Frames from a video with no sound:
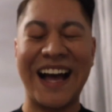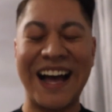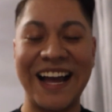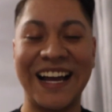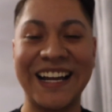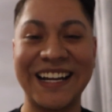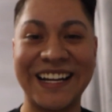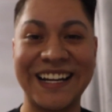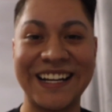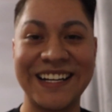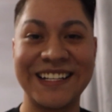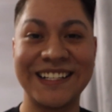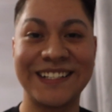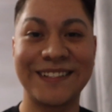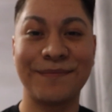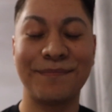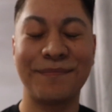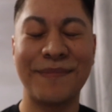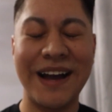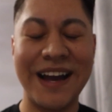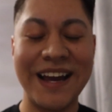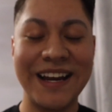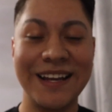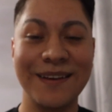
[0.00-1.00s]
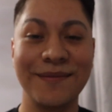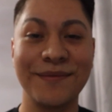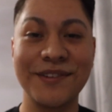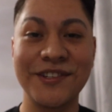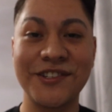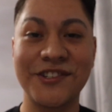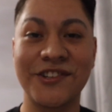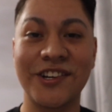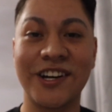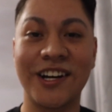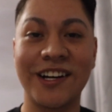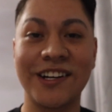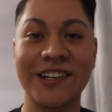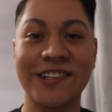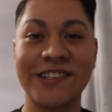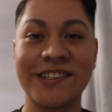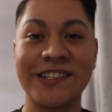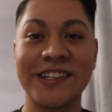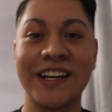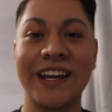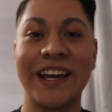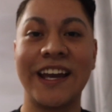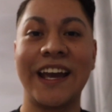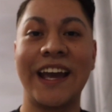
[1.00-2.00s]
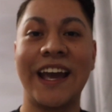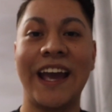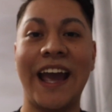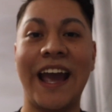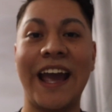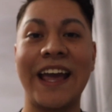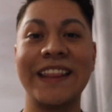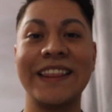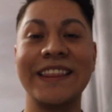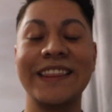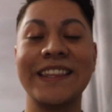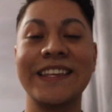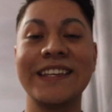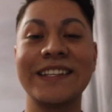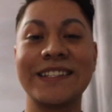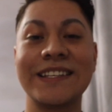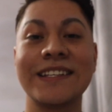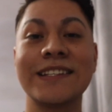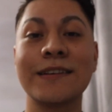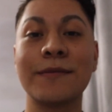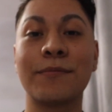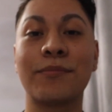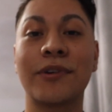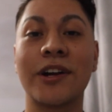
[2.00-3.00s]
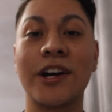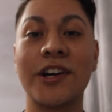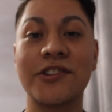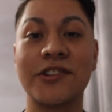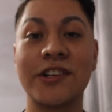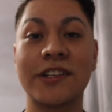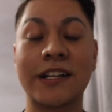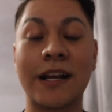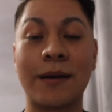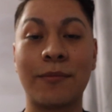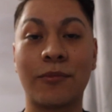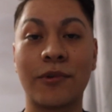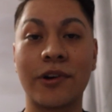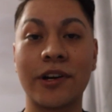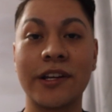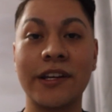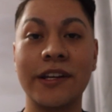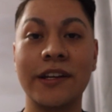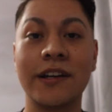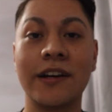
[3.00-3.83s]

Hi guys, my name is Josh, and this is a project I'm working